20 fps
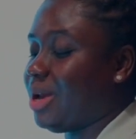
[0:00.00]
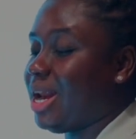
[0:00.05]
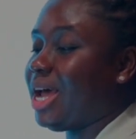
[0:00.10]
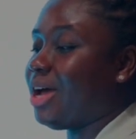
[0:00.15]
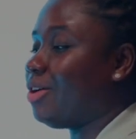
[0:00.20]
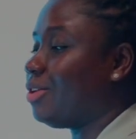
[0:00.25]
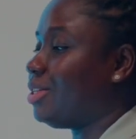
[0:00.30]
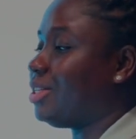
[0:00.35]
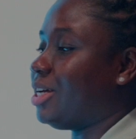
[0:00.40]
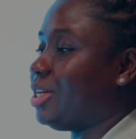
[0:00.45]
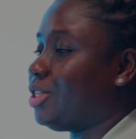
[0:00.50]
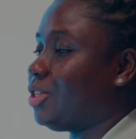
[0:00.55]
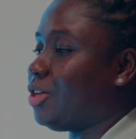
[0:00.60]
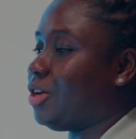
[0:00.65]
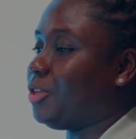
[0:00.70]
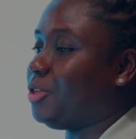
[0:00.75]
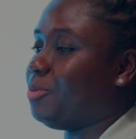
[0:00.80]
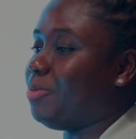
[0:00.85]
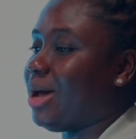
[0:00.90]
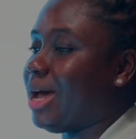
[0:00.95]
Not even let's
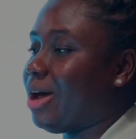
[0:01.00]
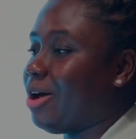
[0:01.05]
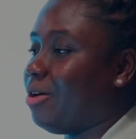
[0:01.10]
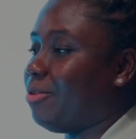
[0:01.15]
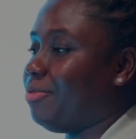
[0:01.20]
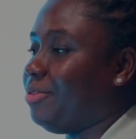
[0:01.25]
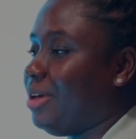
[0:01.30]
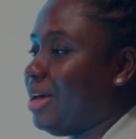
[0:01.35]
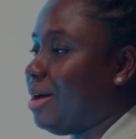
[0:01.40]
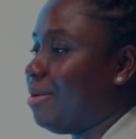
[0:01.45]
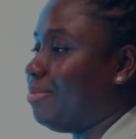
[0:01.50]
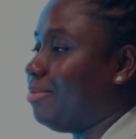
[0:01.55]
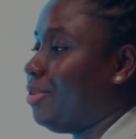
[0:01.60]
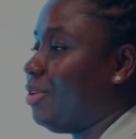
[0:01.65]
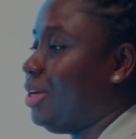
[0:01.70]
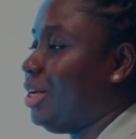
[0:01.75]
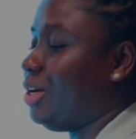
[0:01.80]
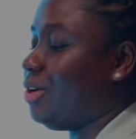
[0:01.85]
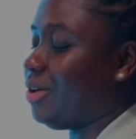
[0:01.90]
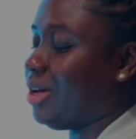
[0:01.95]
short to buy coffee, and
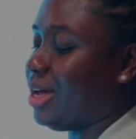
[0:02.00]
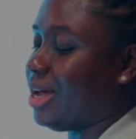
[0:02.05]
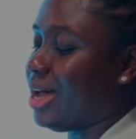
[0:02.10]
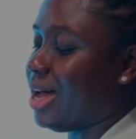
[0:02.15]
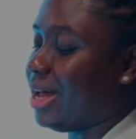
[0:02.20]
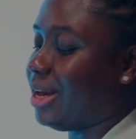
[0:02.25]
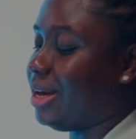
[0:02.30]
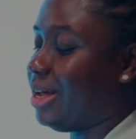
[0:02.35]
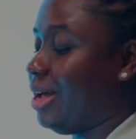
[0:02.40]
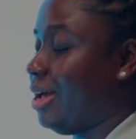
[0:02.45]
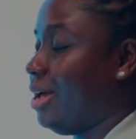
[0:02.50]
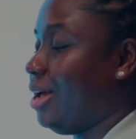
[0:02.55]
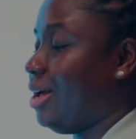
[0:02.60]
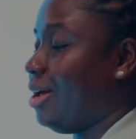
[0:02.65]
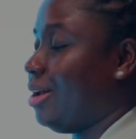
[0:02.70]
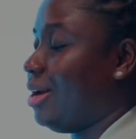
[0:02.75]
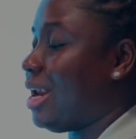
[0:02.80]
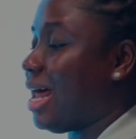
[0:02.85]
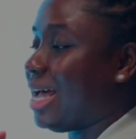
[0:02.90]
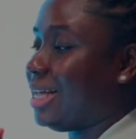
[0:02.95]
when you're looking at
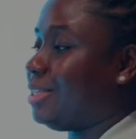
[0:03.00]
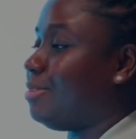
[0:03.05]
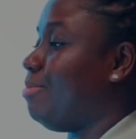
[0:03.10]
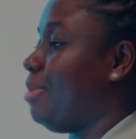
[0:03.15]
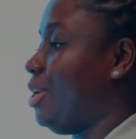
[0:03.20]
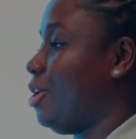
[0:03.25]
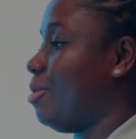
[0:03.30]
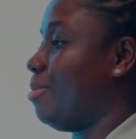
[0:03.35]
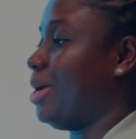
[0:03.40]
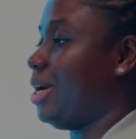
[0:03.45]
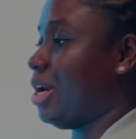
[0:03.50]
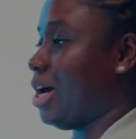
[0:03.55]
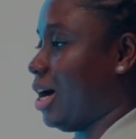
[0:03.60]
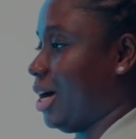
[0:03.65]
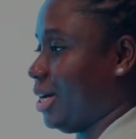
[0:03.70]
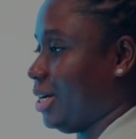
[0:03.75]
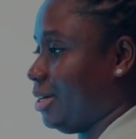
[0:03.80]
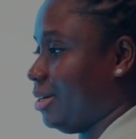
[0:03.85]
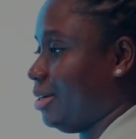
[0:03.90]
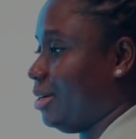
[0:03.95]
light, medium, and
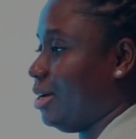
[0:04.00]
dark.